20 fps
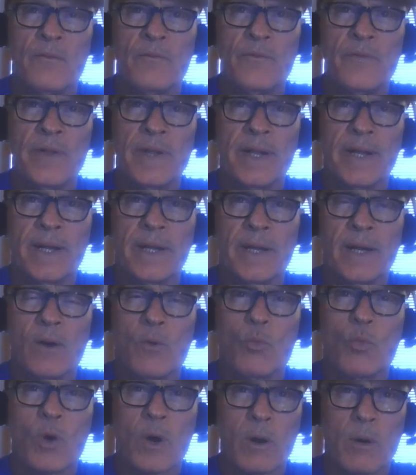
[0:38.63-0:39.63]
the
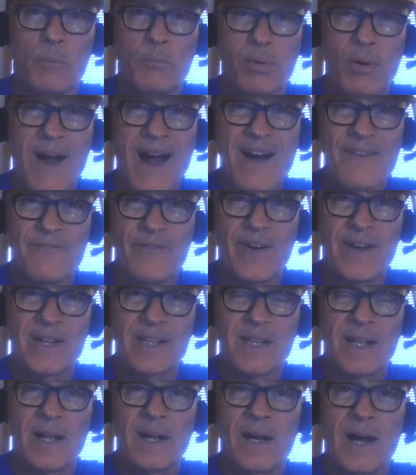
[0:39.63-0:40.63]
World Profit
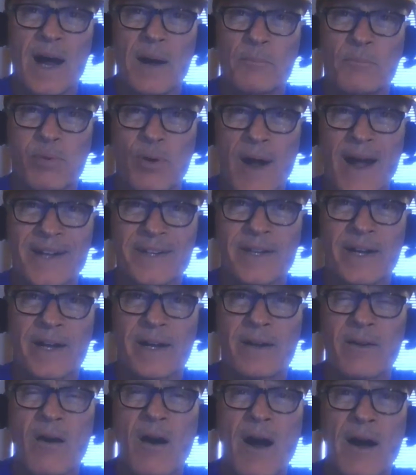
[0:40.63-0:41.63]
uh,
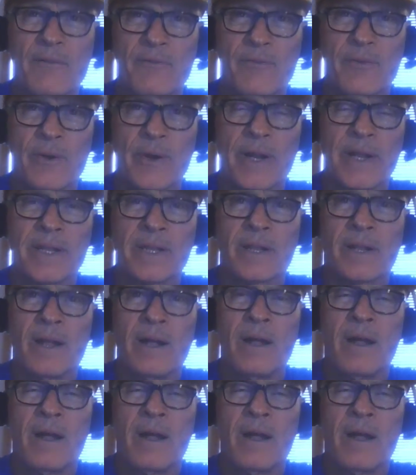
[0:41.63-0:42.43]
Project offering,